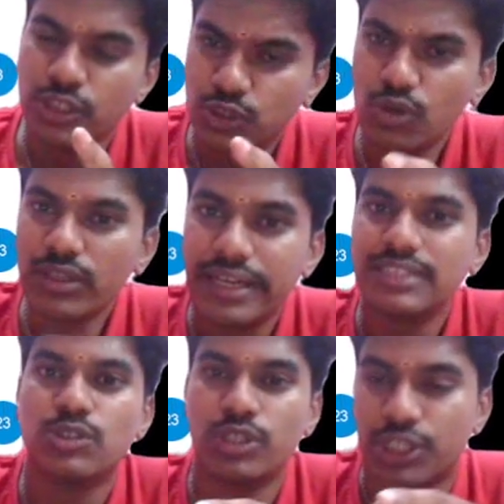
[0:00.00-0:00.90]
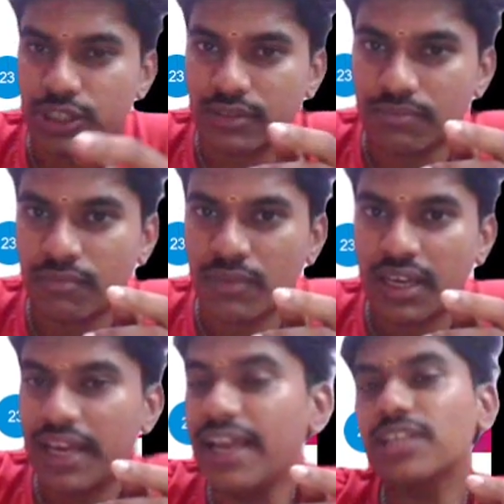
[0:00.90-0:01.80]
So there is Sudarshan.
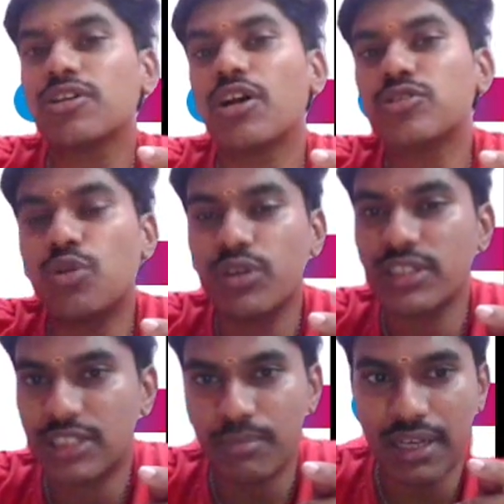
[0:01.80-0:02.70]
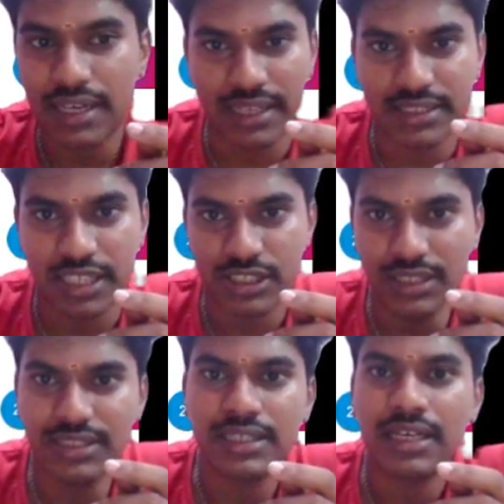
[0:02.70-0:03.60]
He is also doing similar
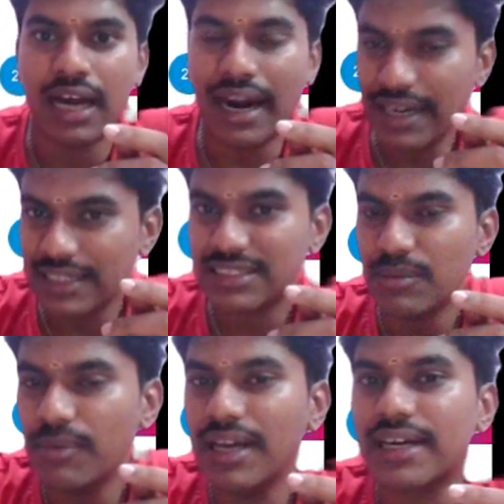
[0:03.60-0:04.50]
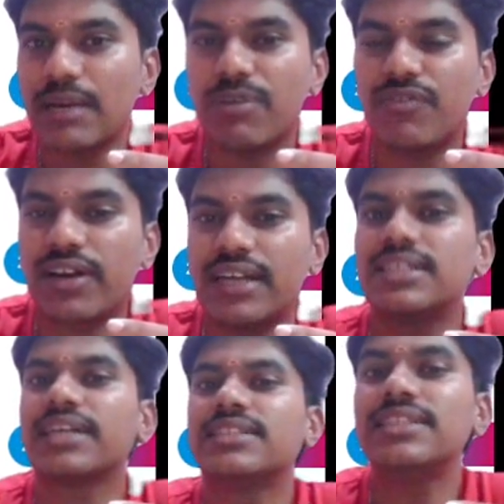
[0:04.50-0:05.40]
transactions, and in a similar type of
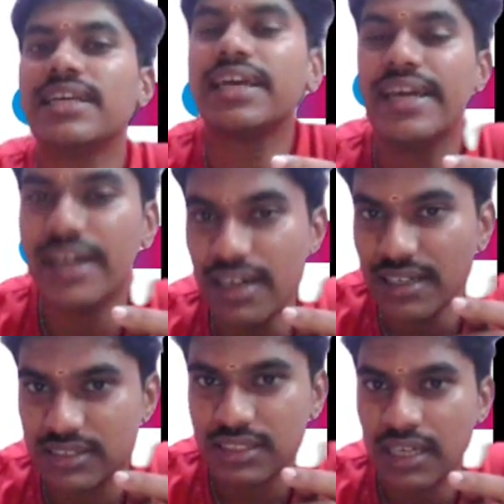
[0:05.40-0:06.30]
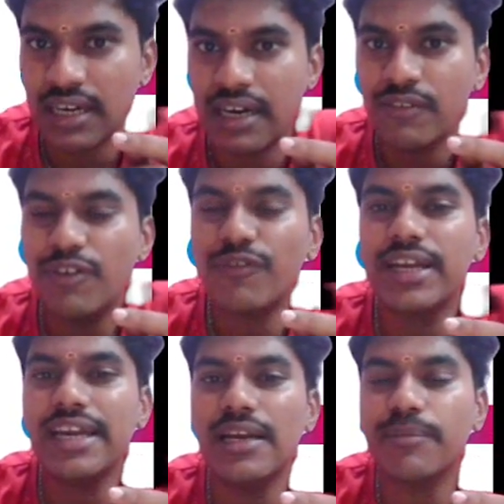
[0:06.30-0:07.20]
transactions, he earns
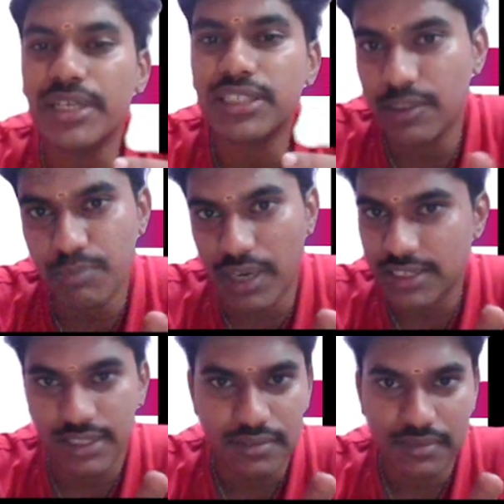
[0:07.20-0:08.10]
15% margin.